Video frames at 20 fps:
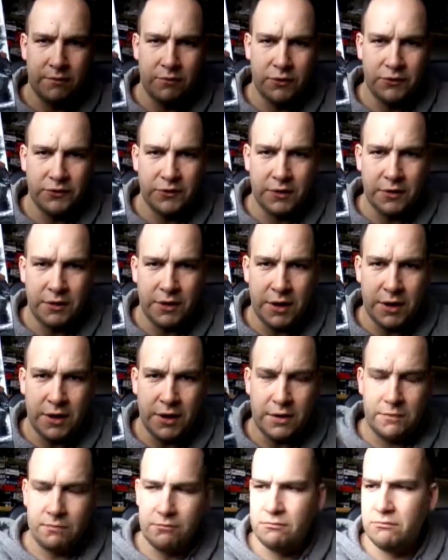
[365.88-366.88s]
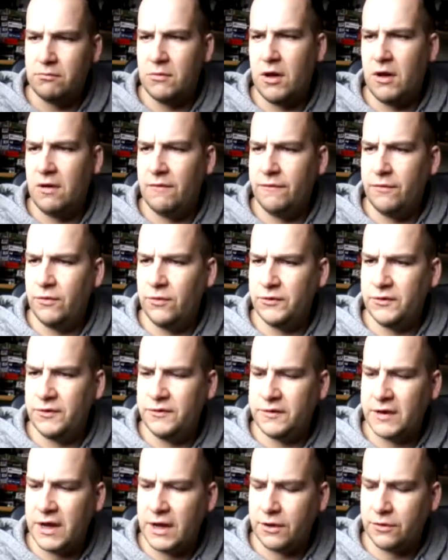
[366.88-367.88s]
Russian Armed
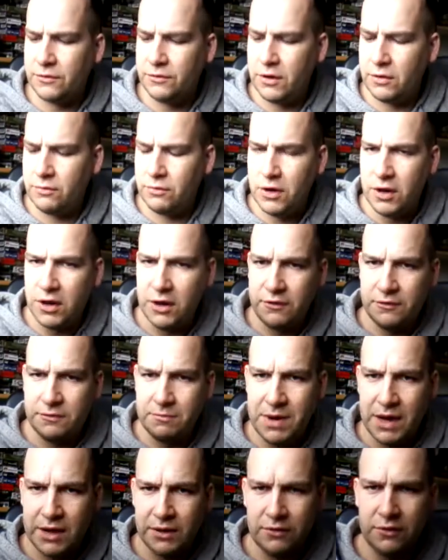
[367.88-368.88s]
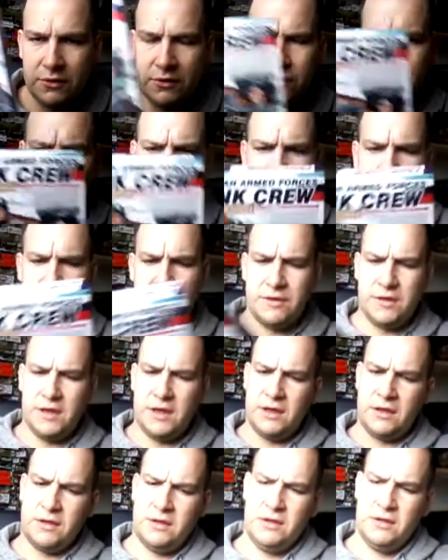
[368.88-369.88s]
Forces tank crew. It's Meng, the new Meng
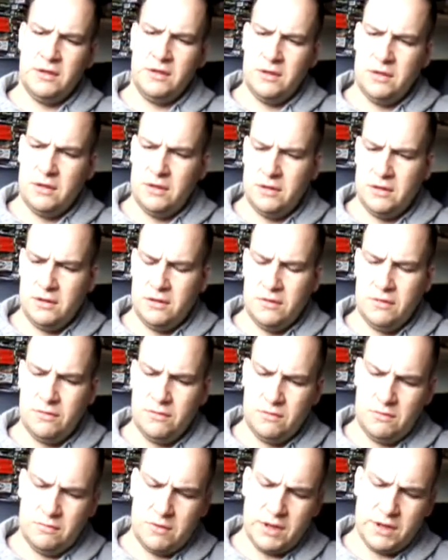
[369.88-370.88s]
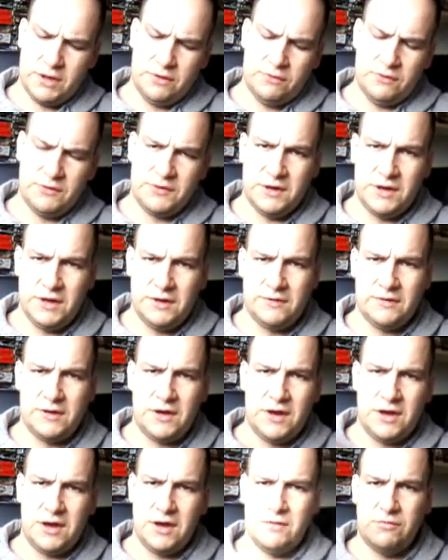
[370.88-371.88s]
thing. Thought, well, you always need
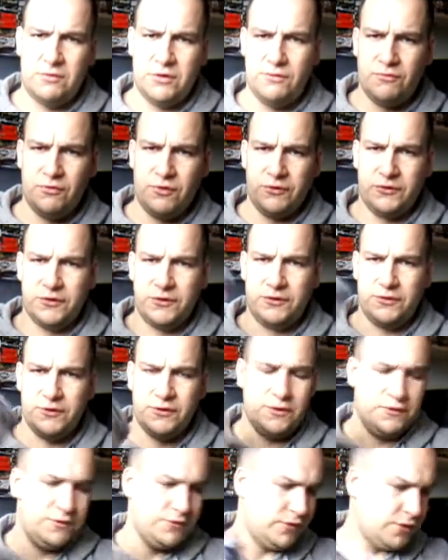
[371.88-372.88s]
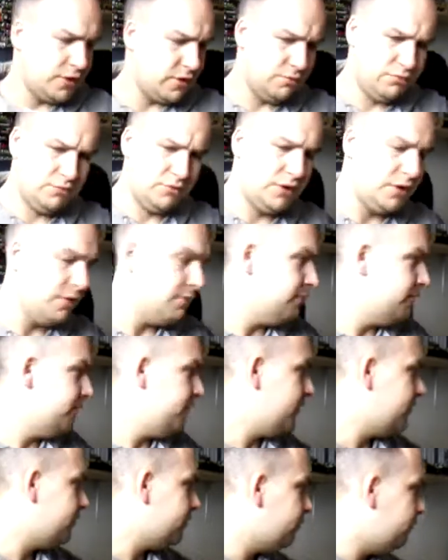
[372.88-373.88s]
new Russian stuff, so you know,
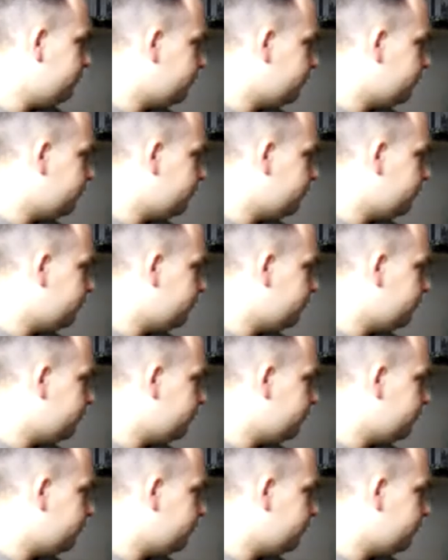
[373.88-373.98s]
figures